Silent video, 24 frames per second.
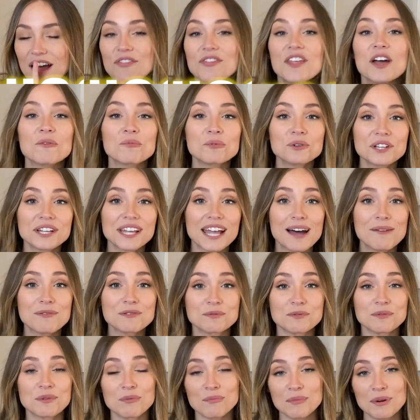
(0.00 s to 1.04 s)
that really
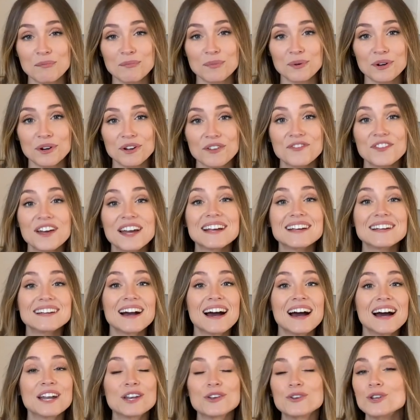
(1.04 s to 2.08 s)
helps me remember that
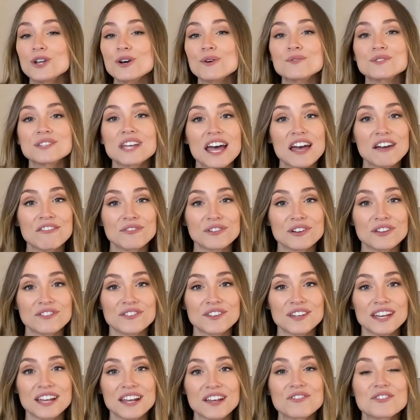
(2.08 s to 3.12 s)
God knows
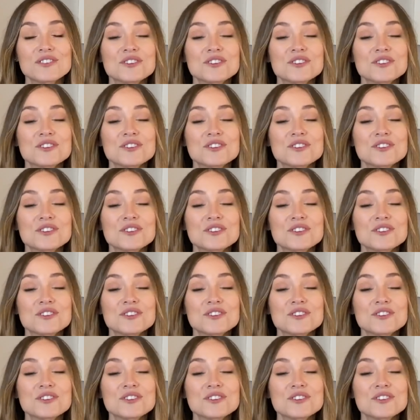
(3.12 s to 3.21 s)
everything.